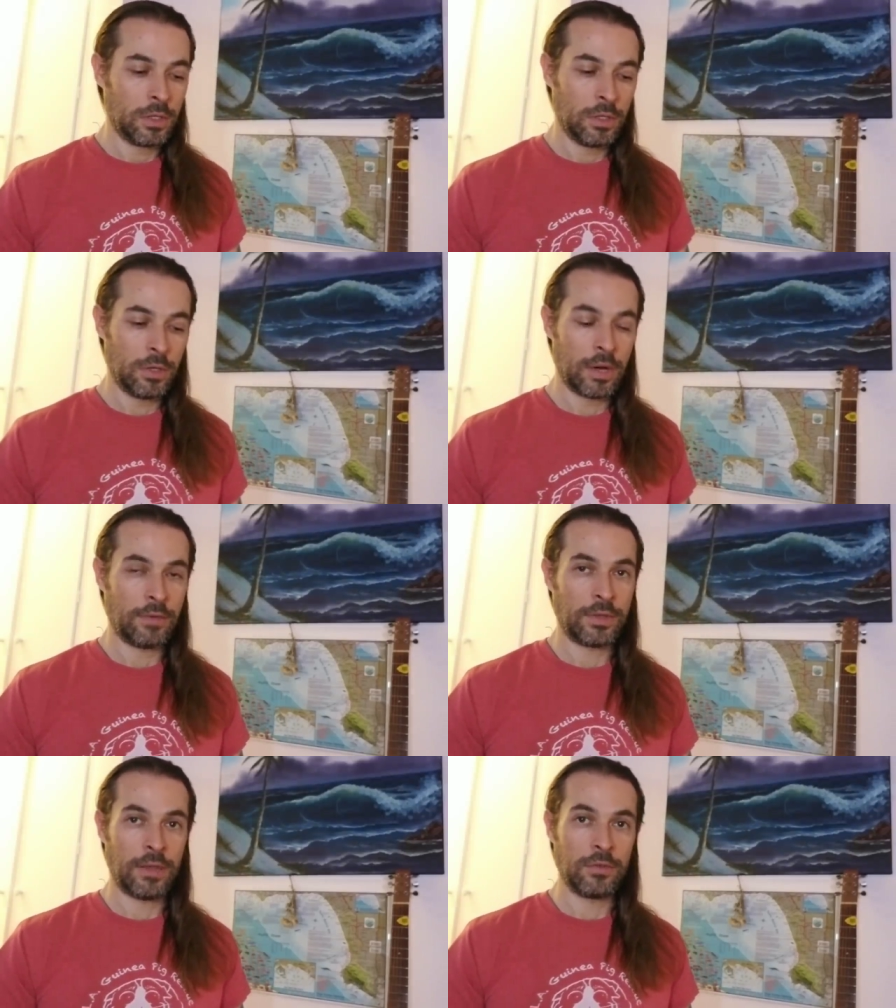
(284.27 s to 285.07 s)
you don't
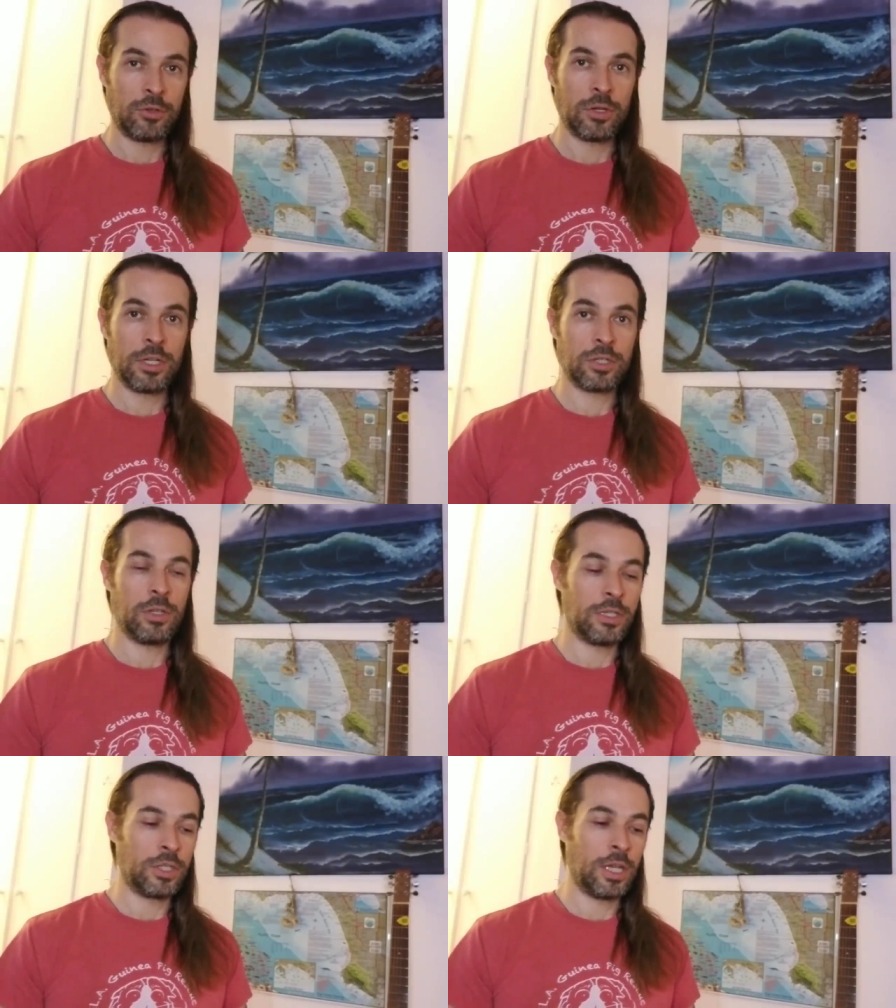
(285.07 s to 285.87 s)
have to have a
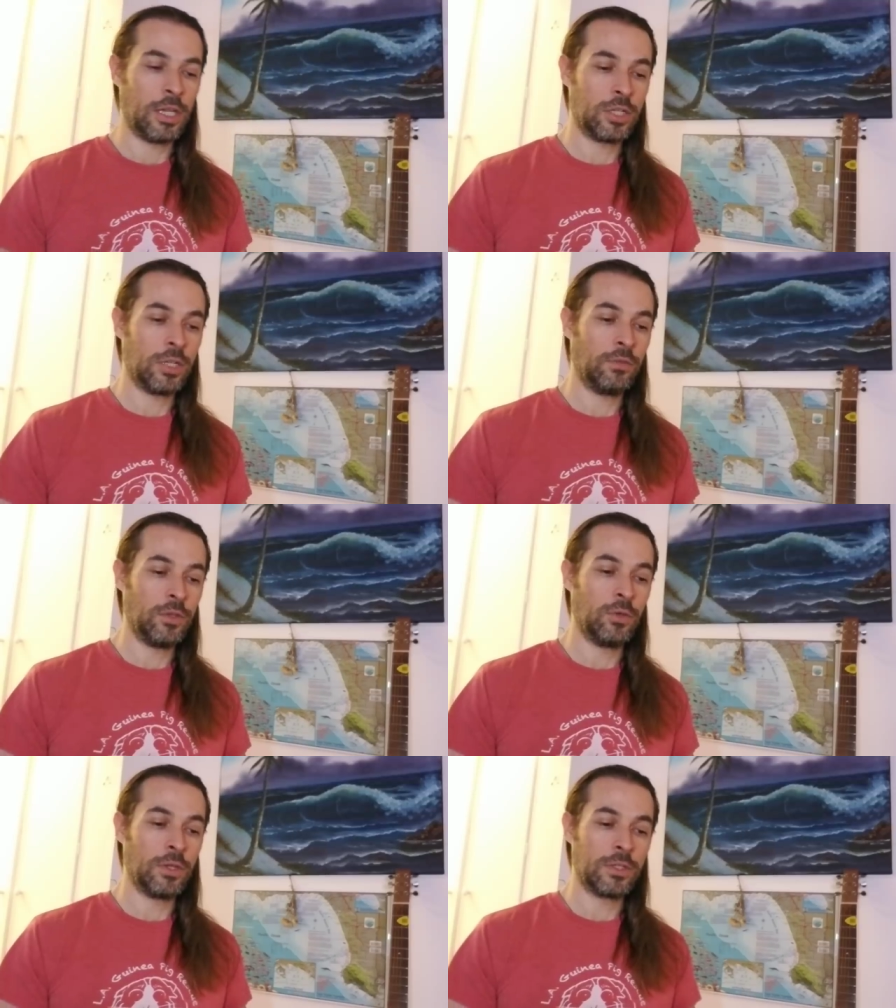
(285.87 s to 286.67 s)
traditional education if
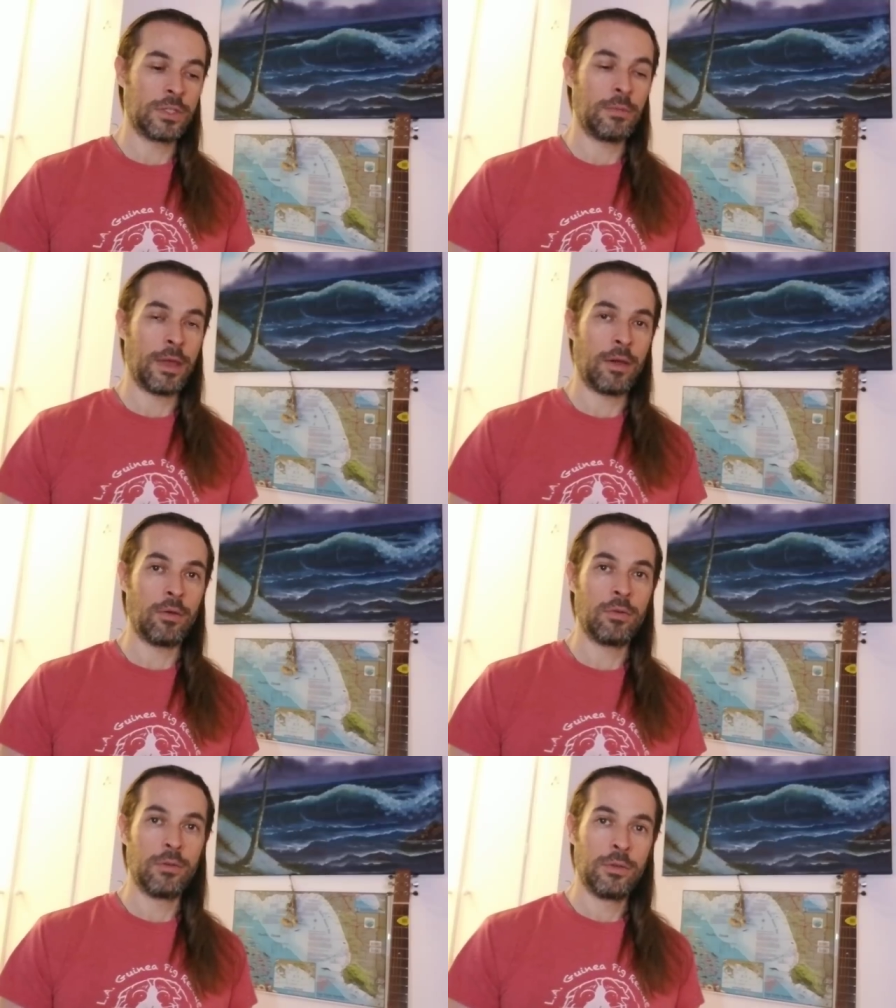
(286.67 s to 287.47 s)
you can somehow